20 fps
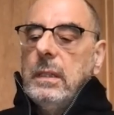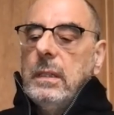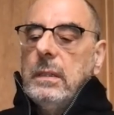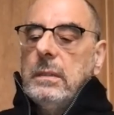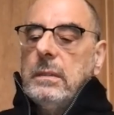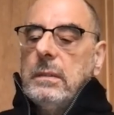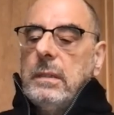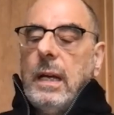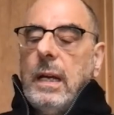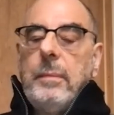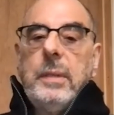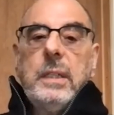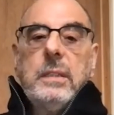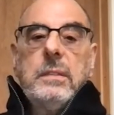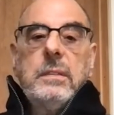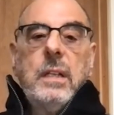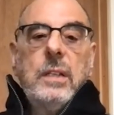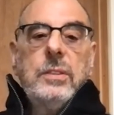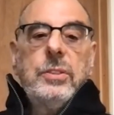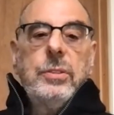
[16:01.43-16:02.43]
Stabbing is
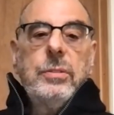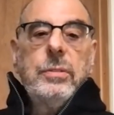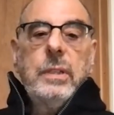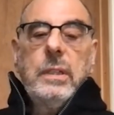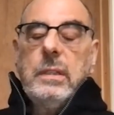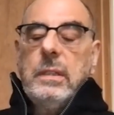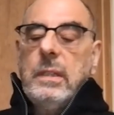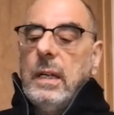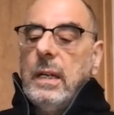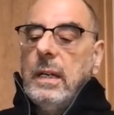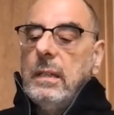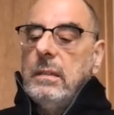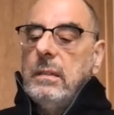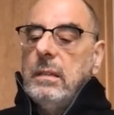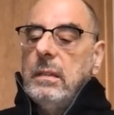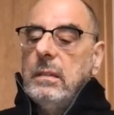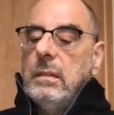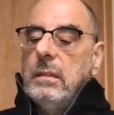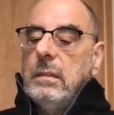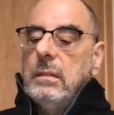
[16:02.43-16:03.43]
not shooting
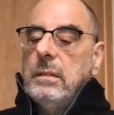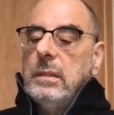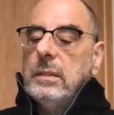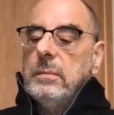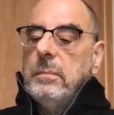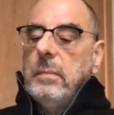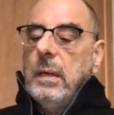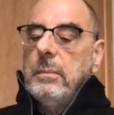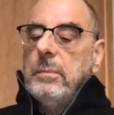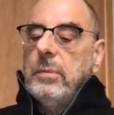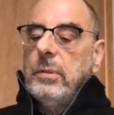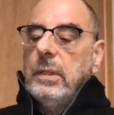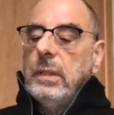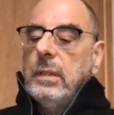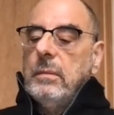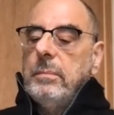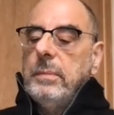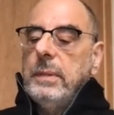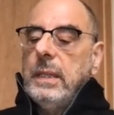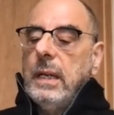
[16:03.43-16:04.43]
dead,
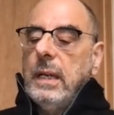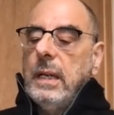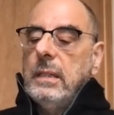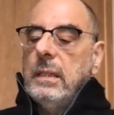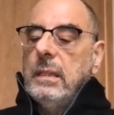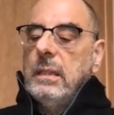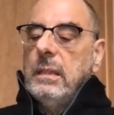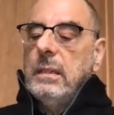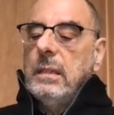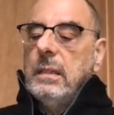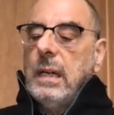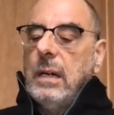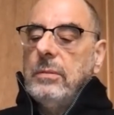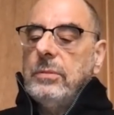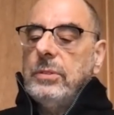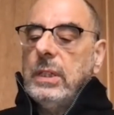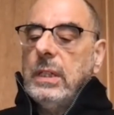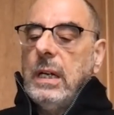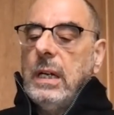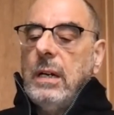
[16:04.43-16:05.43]
dismembering, beheading,
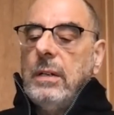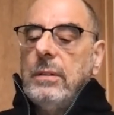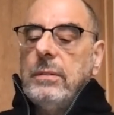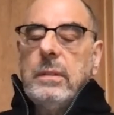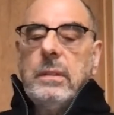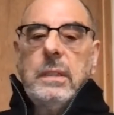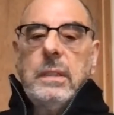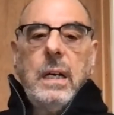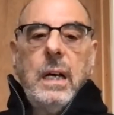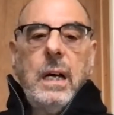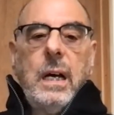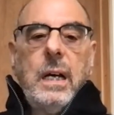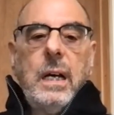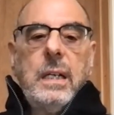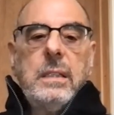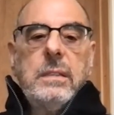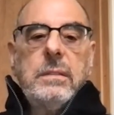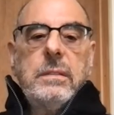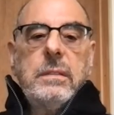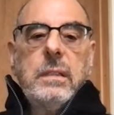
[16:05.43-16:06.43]
gouging out the
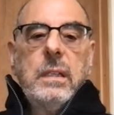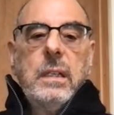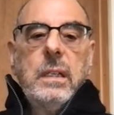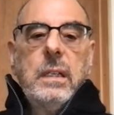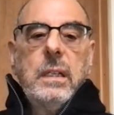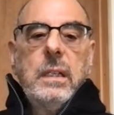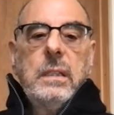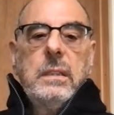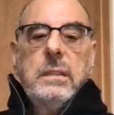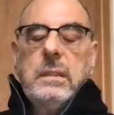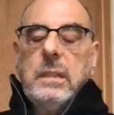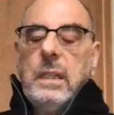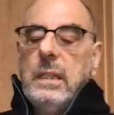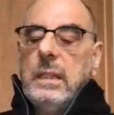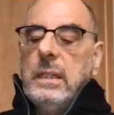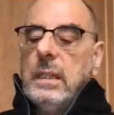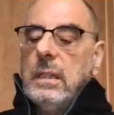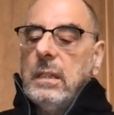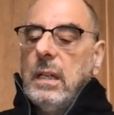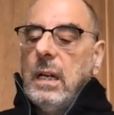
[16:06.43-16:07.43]
eyes,
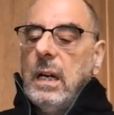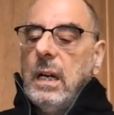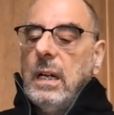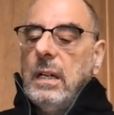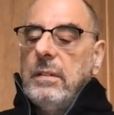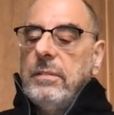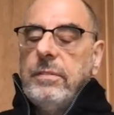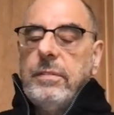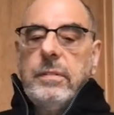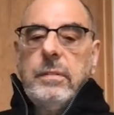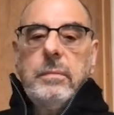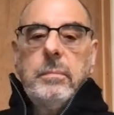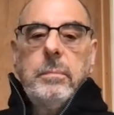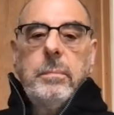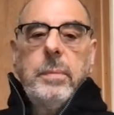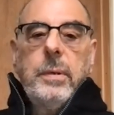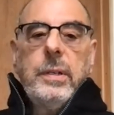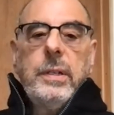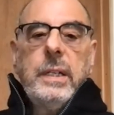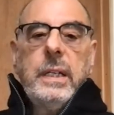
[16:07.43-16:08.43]
skinning alive,
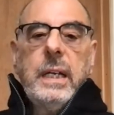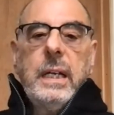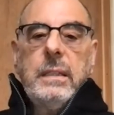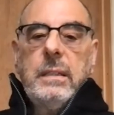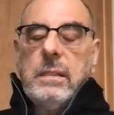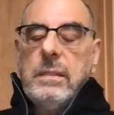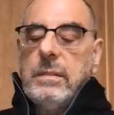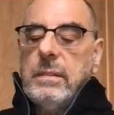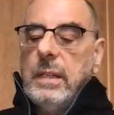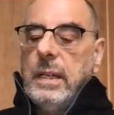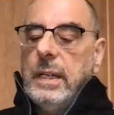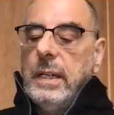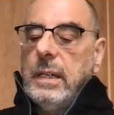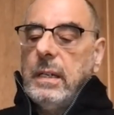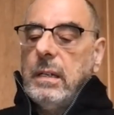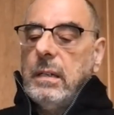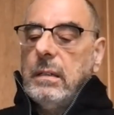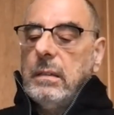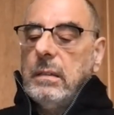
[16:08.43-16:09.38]
burning at the stake.